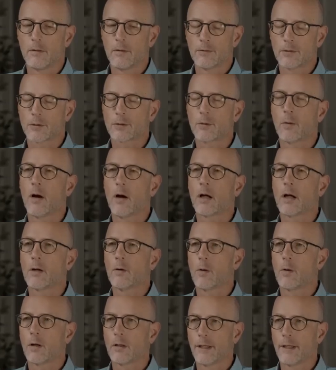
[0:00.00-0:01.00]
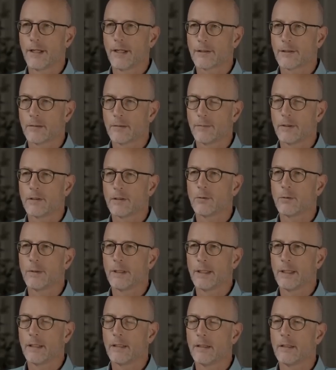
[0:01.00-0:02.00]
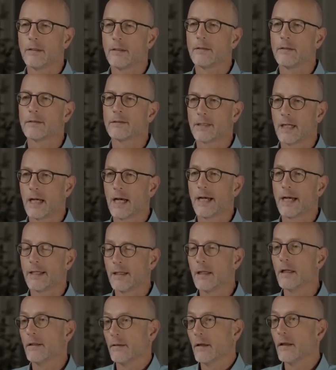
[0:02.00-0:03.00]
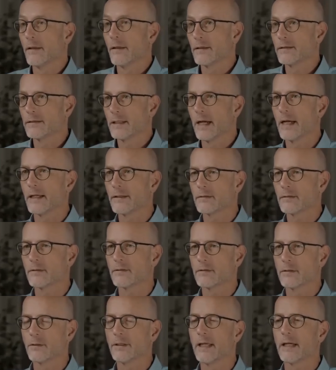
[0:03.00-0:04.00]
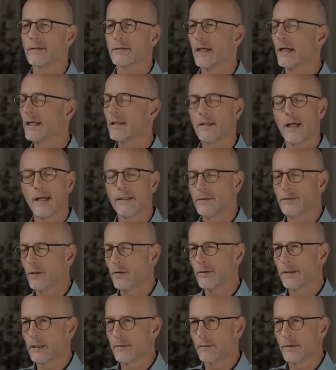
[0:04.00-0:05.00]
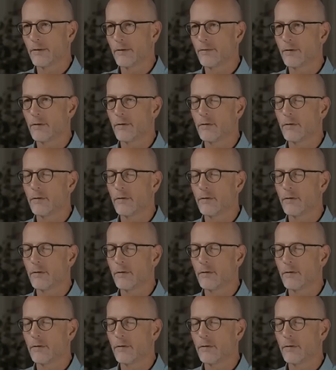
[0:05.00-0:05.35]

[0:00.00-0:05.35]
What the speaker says: strong correlation between the size. Yep. So yes, I totally agree with